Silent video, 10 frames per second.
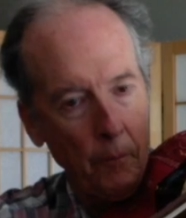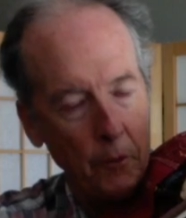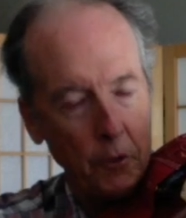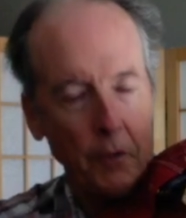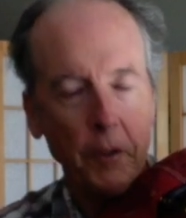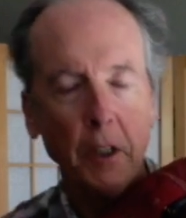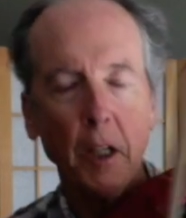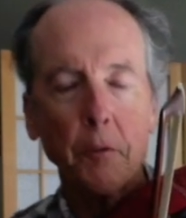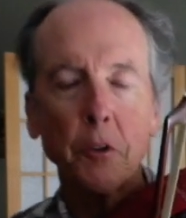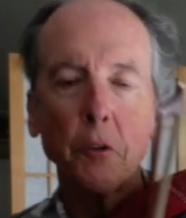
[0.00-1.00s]
So every
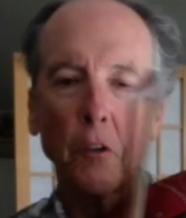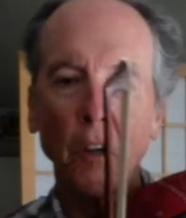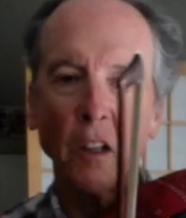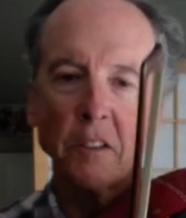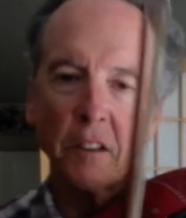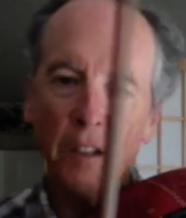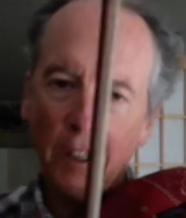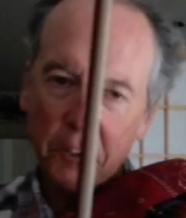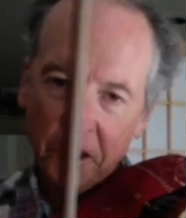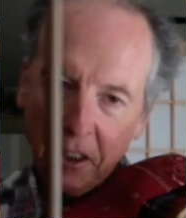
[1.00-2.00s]
time you do grande
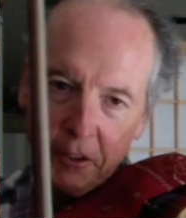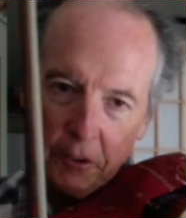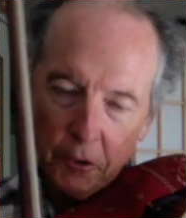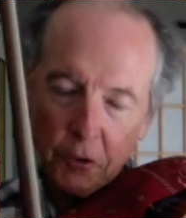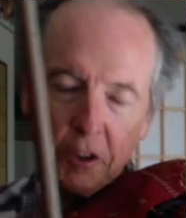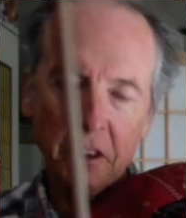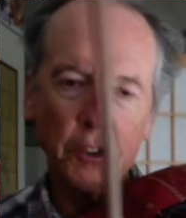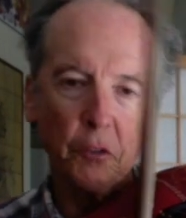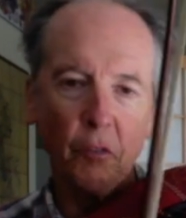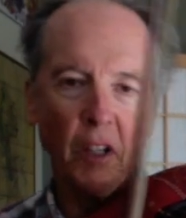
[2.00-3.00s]
détaché, you're using
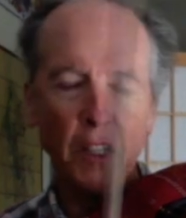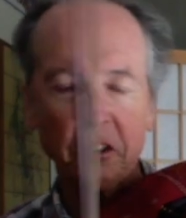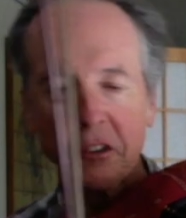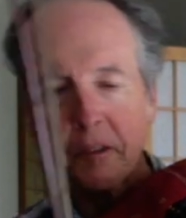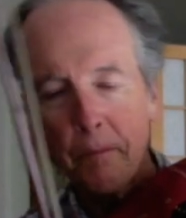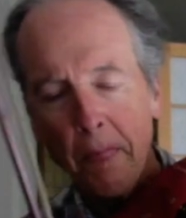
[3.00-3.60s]
this flex.